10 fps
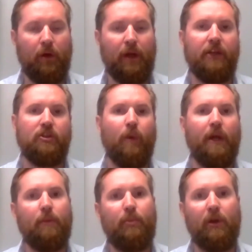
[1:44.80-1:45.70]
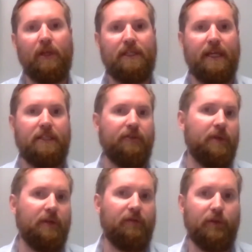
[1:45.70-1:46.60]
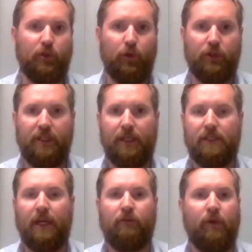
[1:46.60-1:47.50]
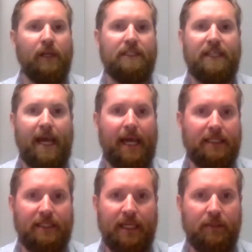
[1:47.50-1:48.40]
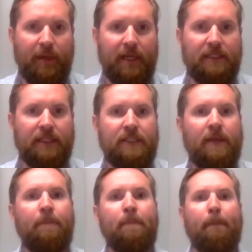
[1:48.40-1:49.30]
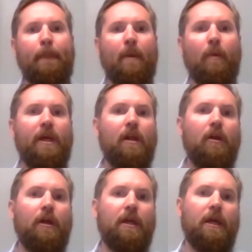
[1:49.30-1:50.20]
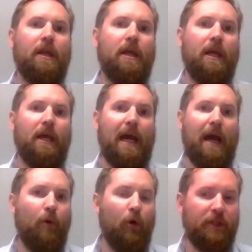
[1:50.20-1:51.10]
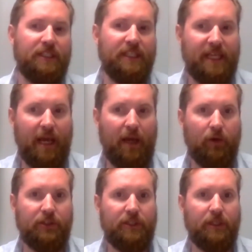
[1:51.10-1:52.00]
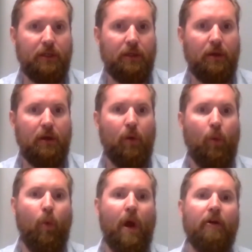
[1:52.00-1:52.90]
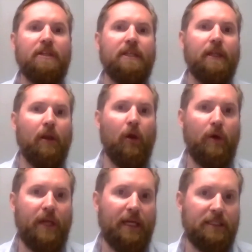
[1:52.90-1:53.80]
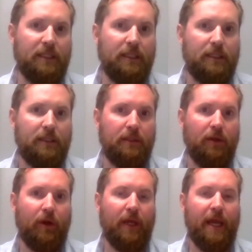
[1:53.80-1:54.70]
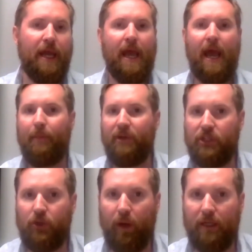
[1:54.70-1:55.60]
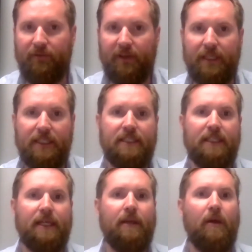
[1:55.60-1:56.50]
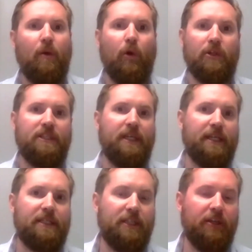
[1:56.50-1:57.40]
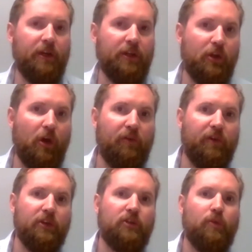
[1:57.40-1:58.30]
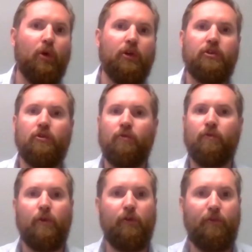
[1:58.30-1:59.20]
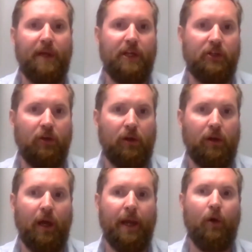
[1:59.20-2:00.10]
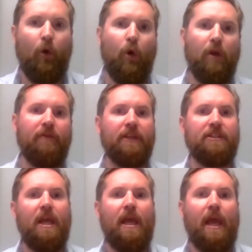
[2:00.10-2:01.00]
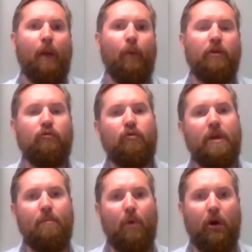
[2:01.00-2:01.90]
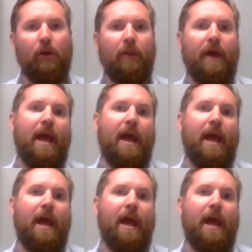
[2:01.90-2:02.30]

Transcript: Okay, so we're going to pull in data from different sources like realist tax databases. We're going to look at how old is this house, where is it located, okay, how many square feet is it, what's the exterior surface, what does the roof pitch look like, all of this. And we remodel the